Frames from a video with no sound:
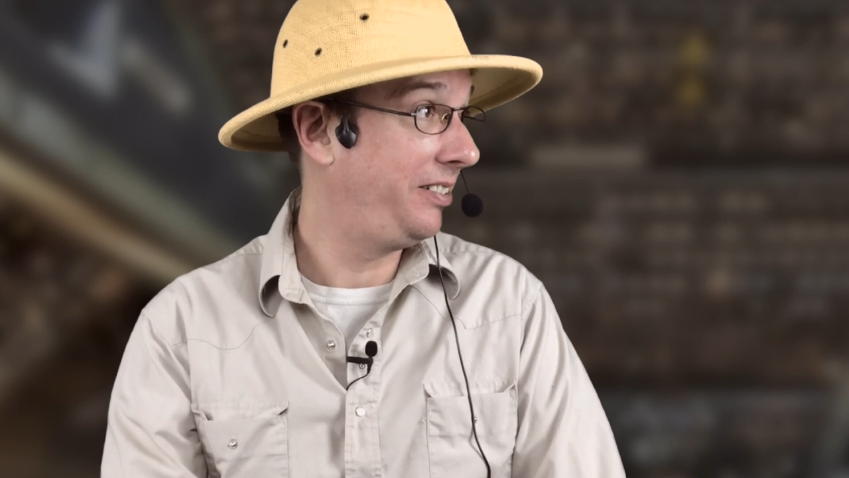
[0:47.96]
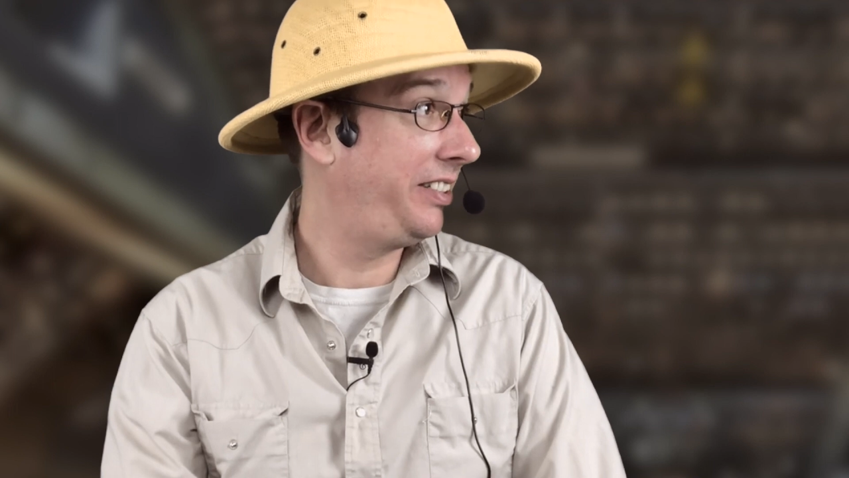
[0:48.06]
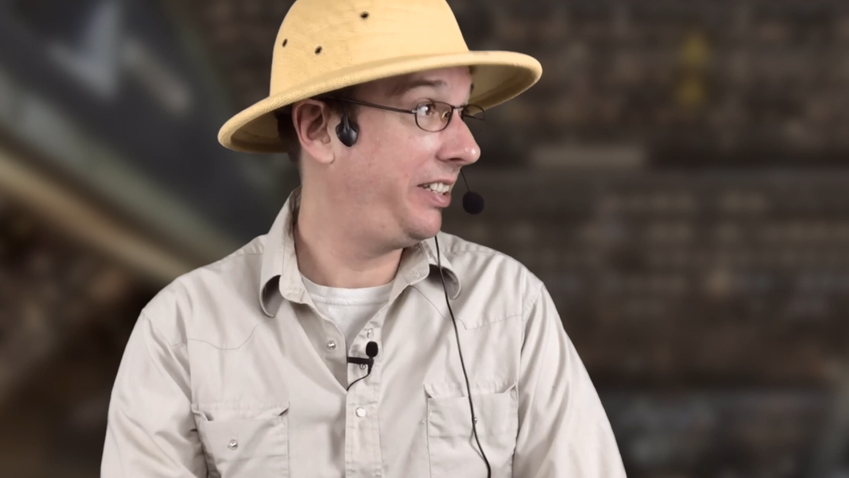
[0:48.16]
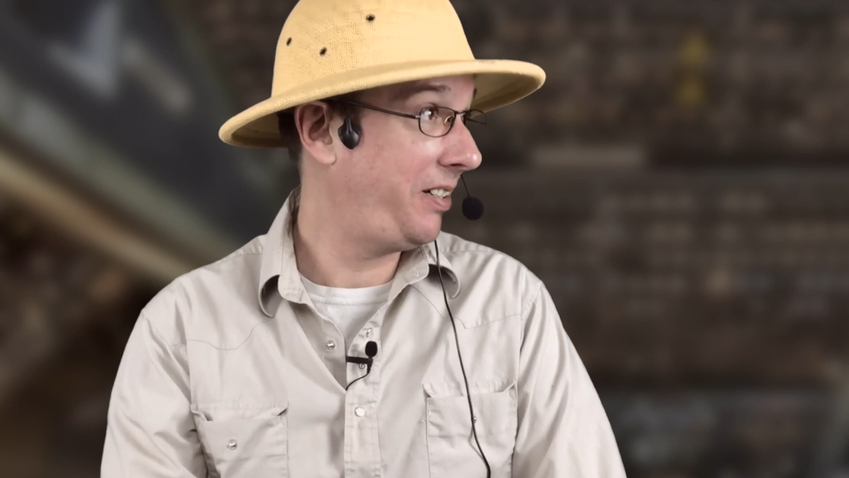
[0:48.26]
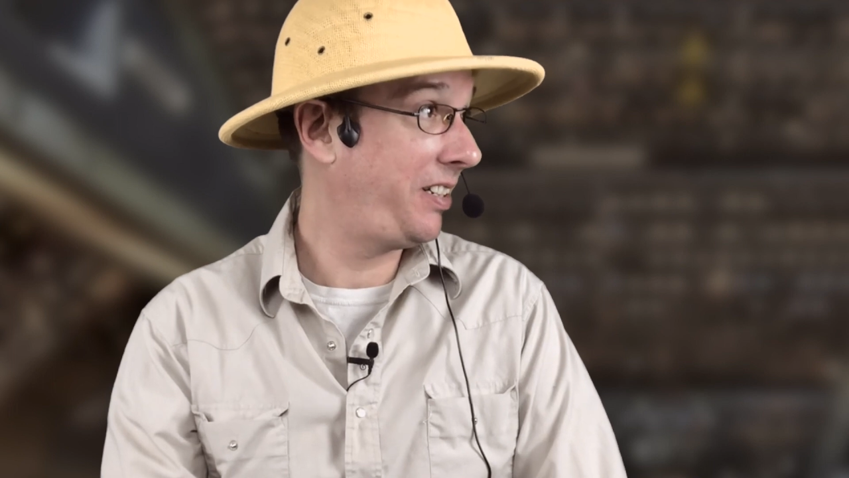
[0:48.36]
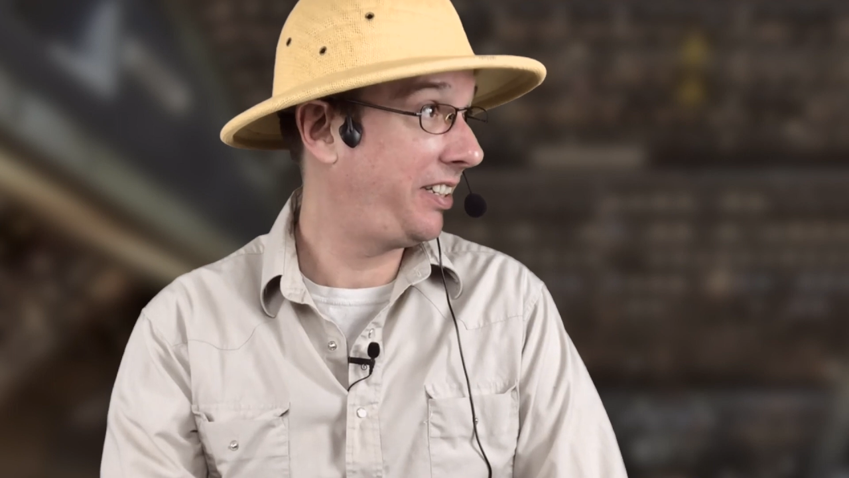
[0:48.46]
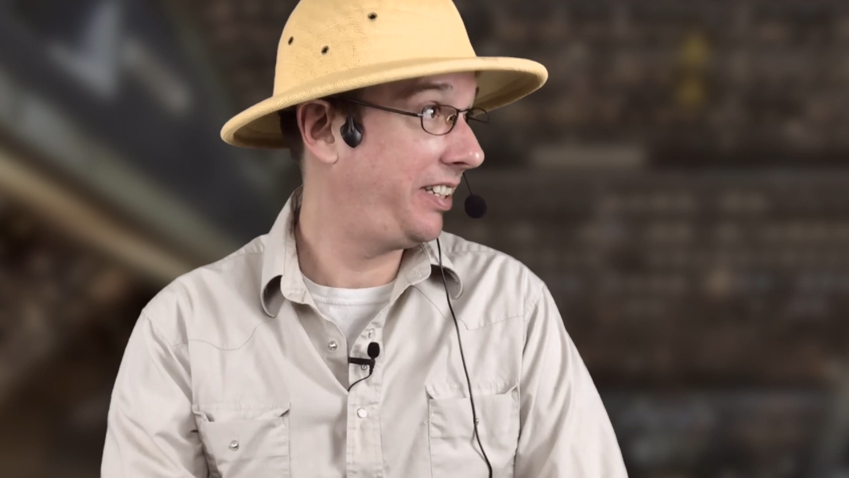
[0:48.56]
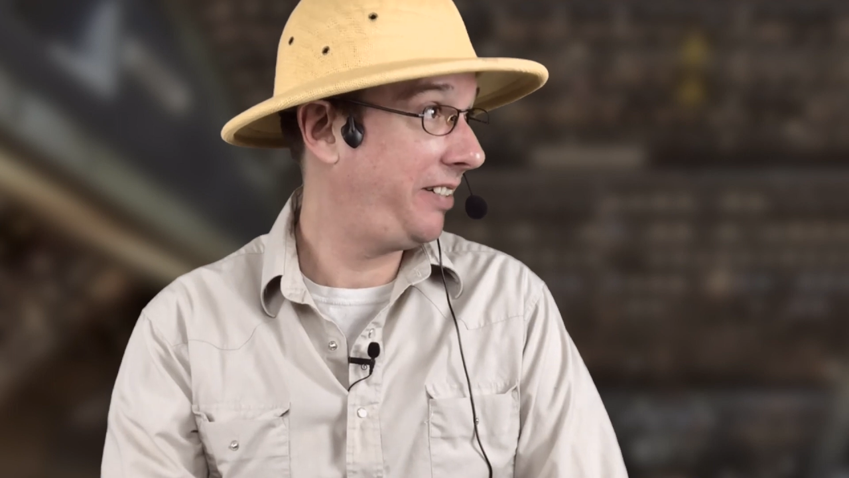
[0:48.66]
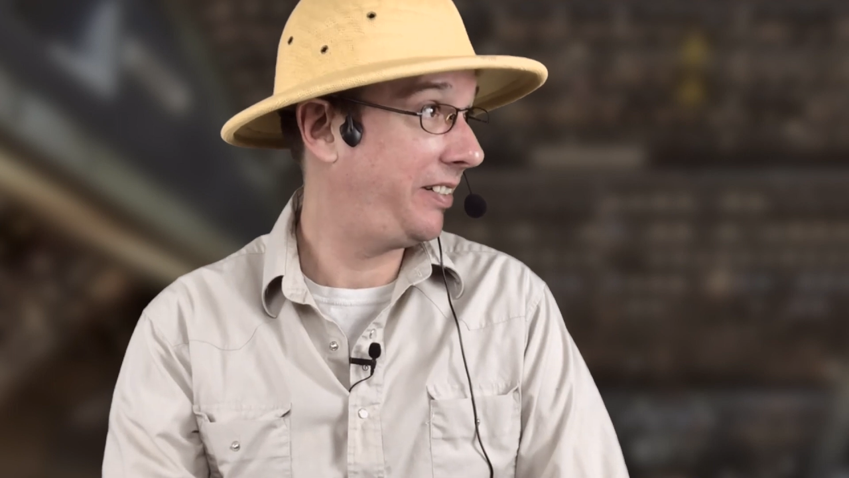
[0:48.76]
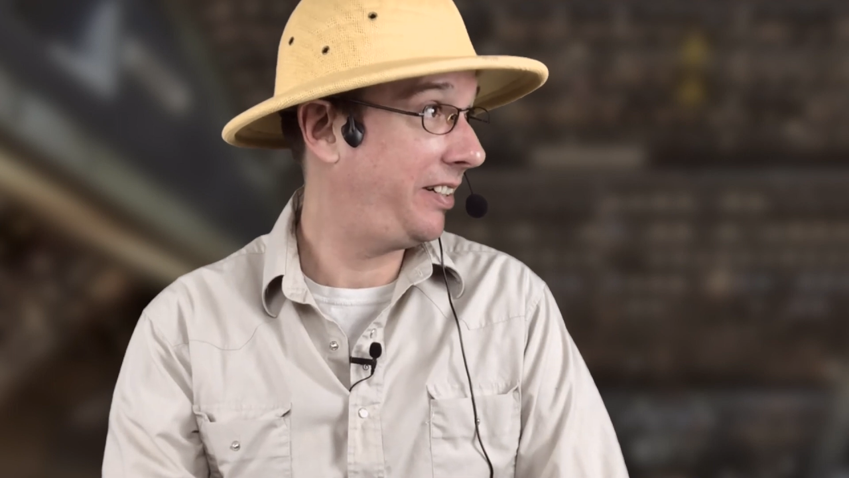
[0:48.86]
No, seriously,
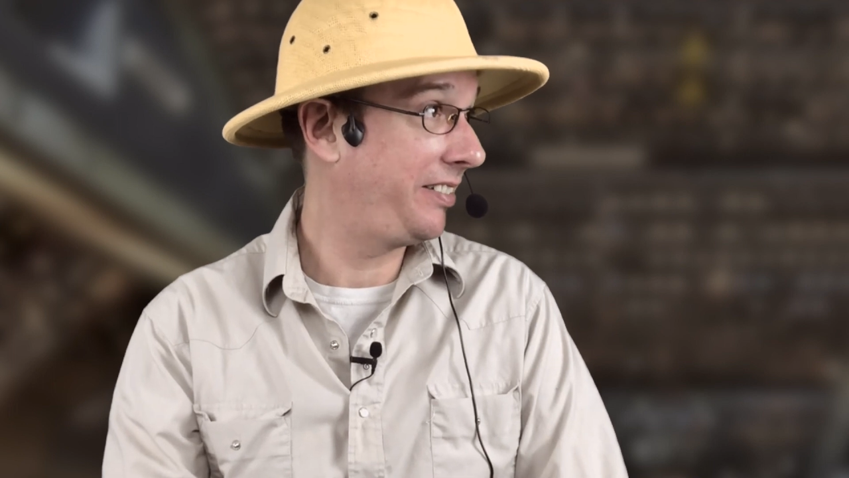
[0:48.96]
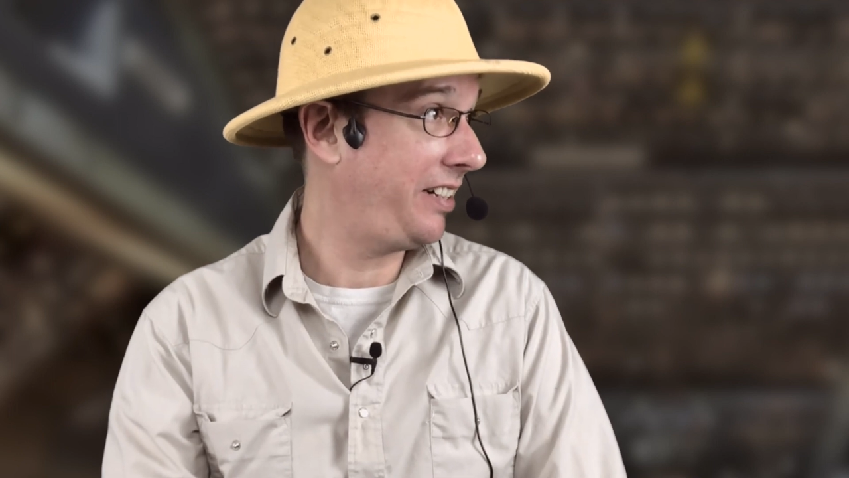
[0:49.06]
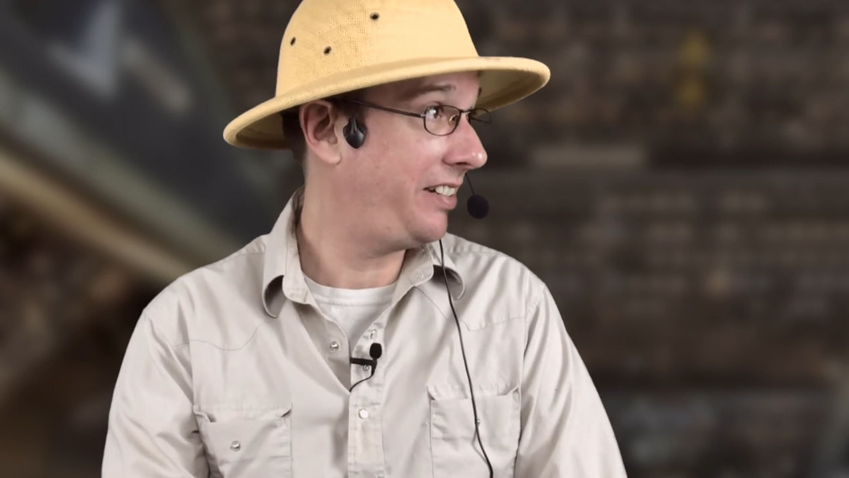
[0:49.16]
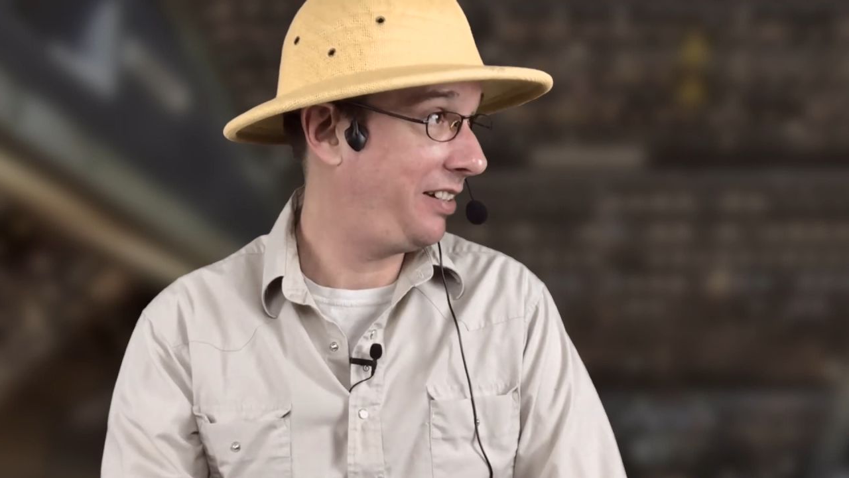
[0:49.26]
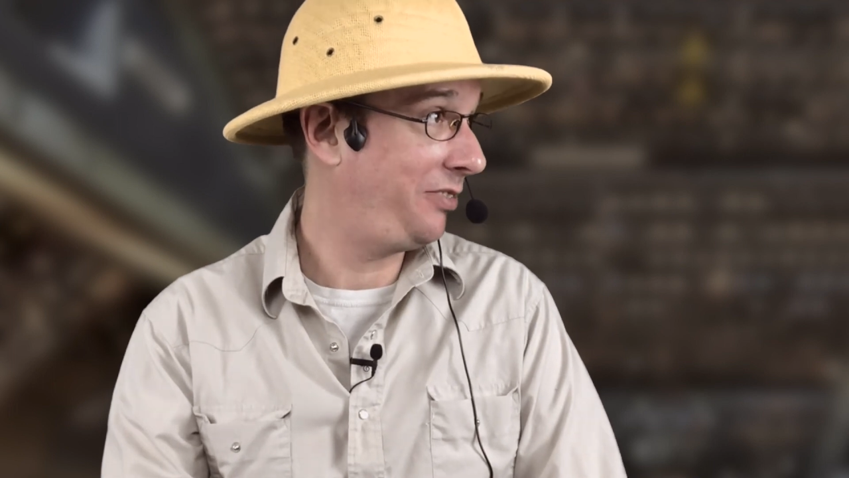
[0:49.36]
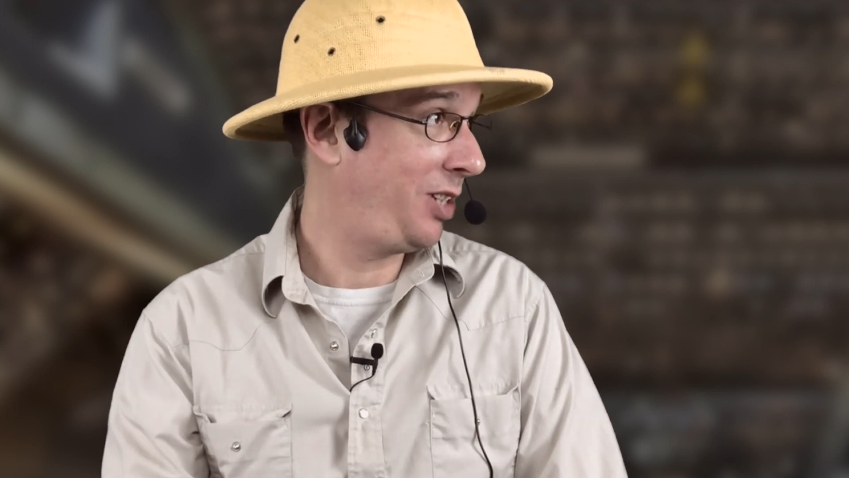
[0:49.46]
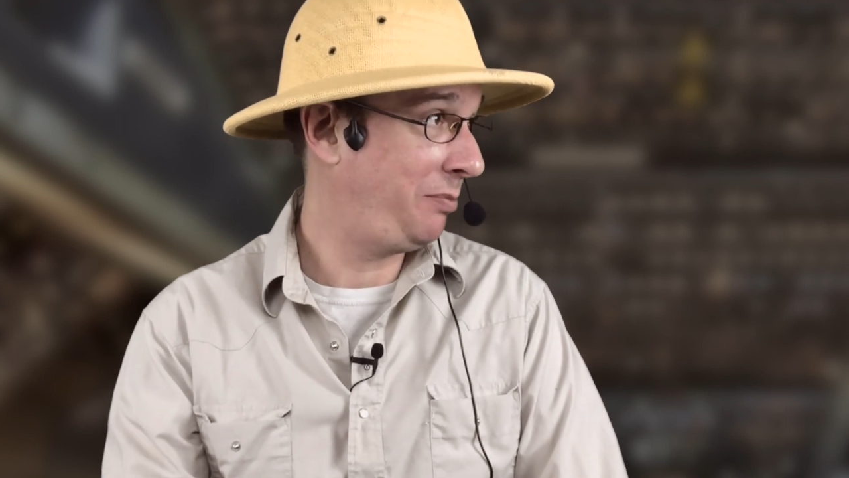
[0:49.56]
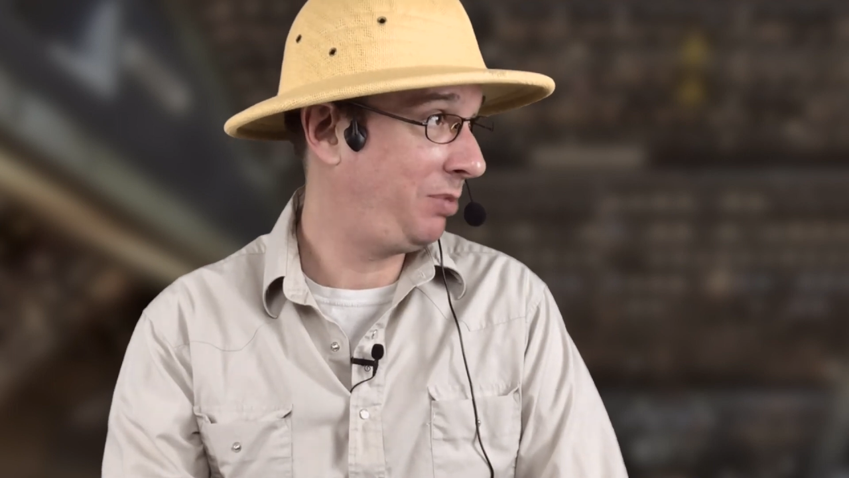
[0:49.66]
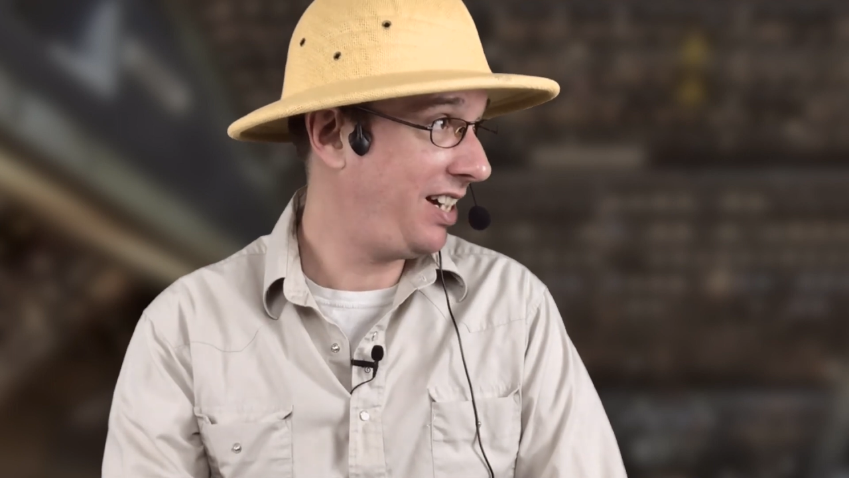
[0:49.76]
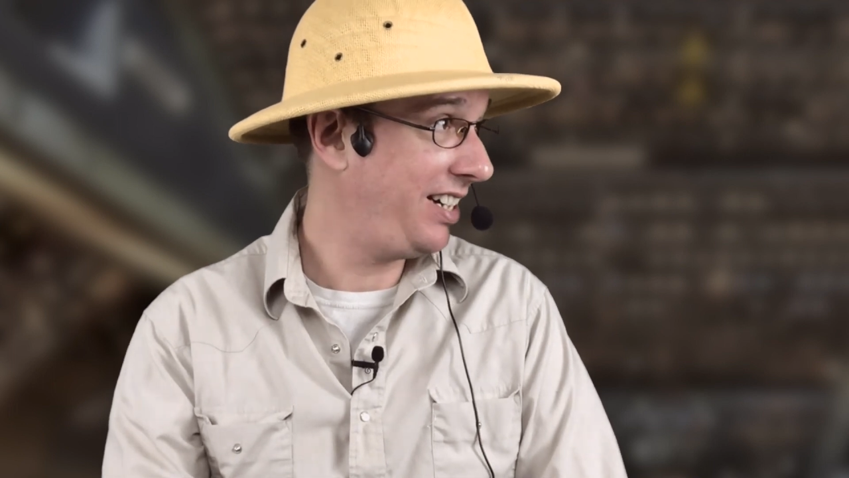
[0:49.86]
Ewan, I don't know how to fly
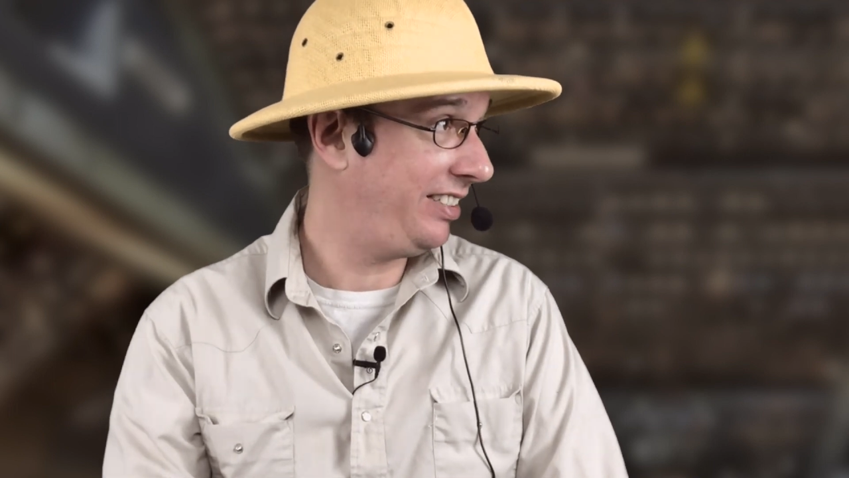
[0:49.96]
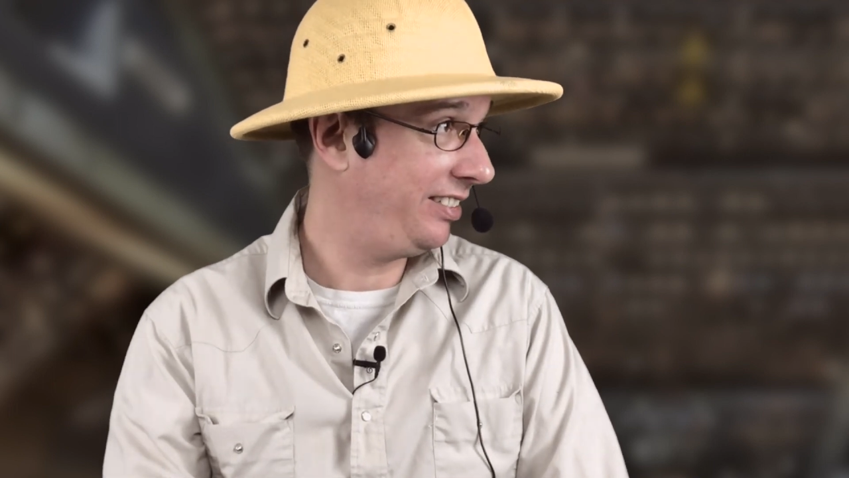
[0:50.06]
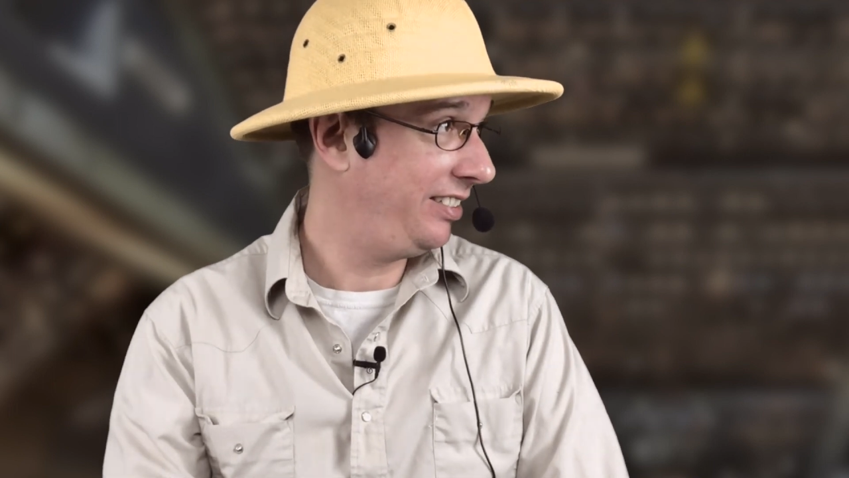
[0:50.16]
a plane.